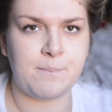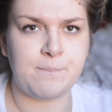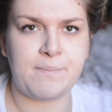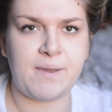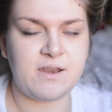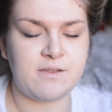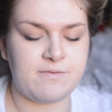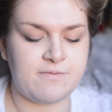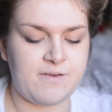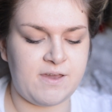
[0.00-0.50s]

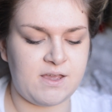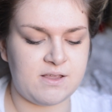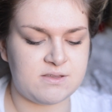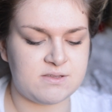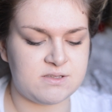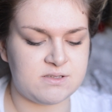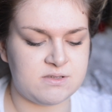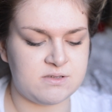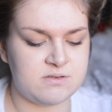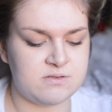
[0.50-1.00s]

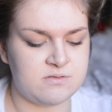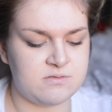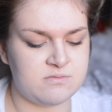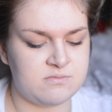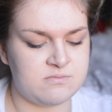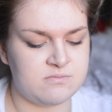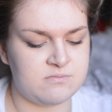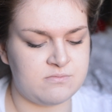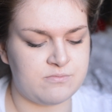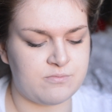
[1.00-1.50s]
Benefit
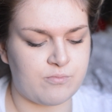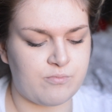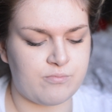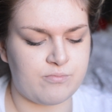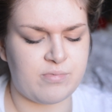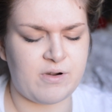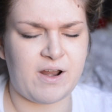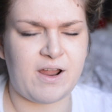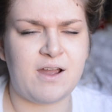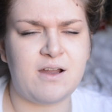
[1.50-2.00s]

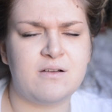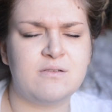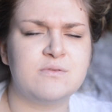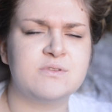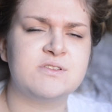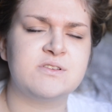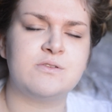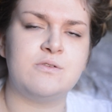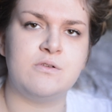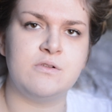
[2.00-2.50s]
brow,
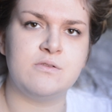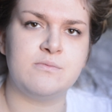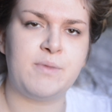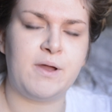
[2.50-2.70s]
what's it called?